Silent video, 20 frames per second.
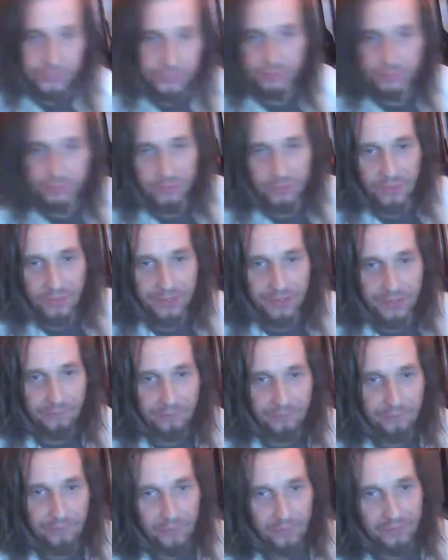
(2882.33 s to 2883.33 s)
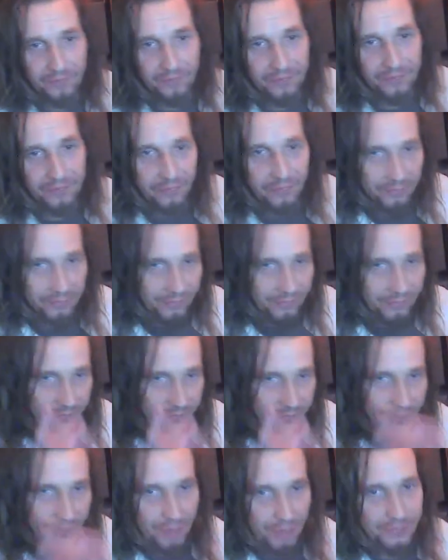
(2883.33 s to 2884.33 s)
I don't give a fuck.
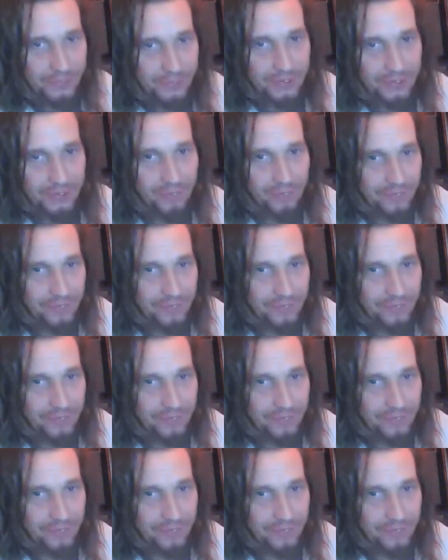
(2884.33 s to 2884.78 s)
That was a lovely